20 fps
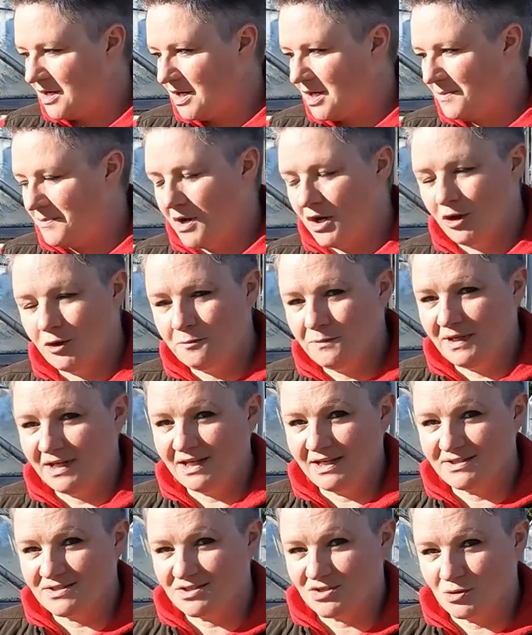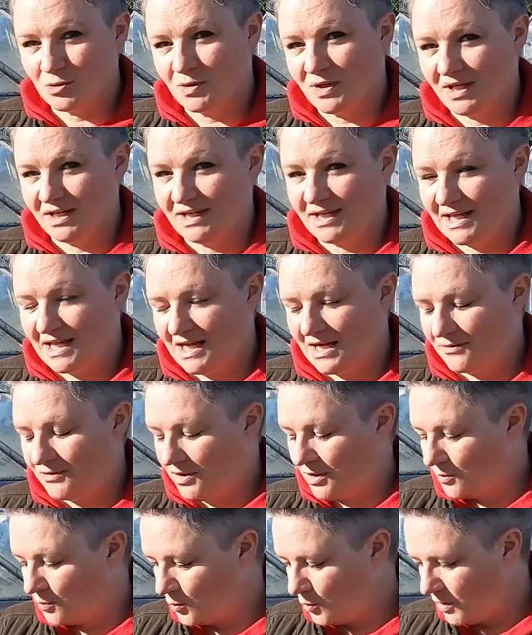I'm hoping it's still going to
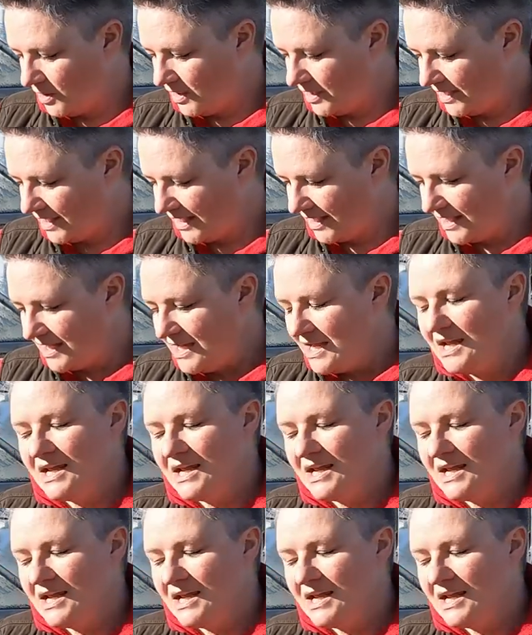carry on working.